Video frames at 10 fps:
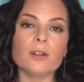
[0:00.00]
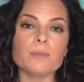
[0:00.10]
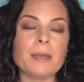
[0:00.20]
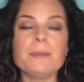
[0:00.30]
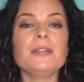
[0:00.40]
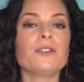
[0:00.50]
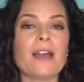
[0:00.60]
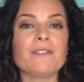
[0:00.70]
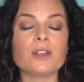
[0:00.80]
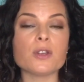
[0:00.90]
maybe you're
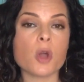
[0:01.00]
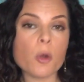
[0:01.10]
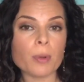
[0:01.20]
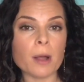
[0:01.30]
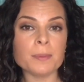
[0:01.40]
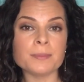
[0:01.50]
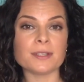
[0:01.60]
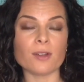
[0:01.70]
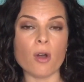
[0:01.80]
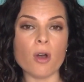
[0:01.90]
having no problems
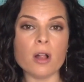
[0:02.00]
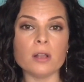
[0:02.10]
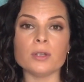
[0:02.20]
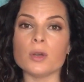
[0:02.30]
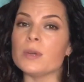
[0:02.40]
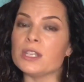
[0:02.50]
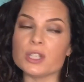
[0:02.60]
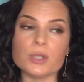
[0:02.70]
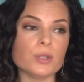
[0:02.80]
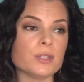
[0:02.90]
at all, no
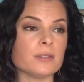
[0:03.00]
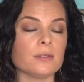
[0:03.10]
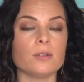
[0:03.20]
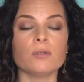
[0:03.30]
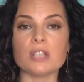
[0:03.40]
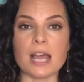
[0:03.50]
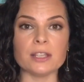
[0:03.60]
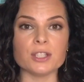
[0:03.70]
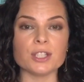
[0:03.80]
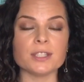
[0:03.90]
issues, no
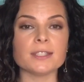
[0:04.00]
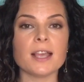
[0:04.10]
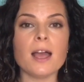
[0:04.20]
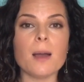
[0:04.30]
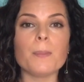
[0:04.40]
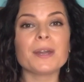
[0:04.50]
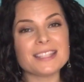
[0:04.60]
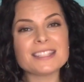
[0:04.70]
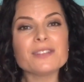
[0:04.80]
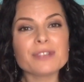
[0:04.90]
challenges, but
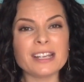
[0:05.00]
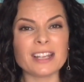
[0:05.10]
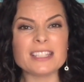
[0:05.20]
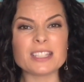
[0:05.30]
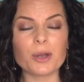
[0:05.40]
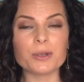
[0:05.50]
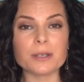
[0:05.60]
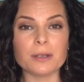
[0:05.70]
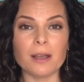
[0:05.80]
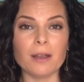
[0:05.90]
it's still really nice to go
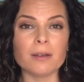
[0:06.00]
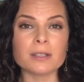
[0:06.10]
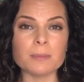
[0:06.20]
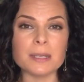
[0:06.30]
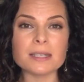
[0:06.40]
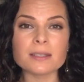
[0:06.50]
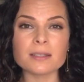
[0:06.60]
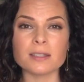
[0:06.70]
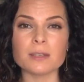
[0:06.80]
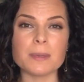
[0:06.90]
along to meetings
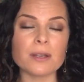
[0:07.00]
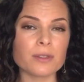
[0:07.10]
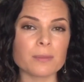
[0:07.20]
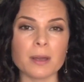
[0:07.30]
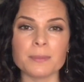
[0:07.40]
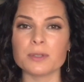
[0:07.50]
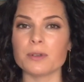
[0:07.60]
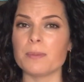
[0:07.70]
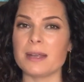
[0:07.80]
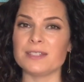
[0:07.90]
and to meet other moms who
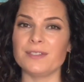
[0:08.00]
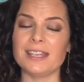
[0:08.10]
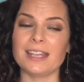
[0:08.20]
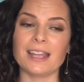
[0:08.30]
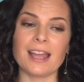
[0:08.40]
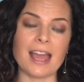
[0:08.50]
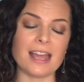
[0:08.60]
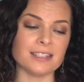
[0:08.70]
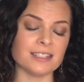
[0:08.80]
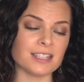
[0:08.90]
are breastfeeding,
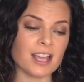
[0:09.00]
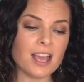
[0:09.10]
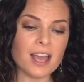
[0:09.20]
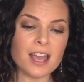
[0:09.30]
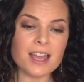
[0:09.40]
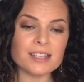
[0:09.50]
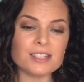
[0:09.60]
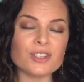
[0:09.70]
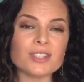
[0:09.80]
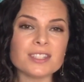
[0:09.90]
and
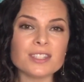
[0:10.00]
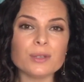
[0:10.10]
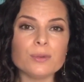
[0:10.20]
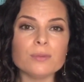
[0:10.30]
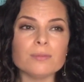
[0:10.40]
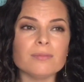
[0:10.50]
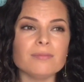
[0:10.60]
just to,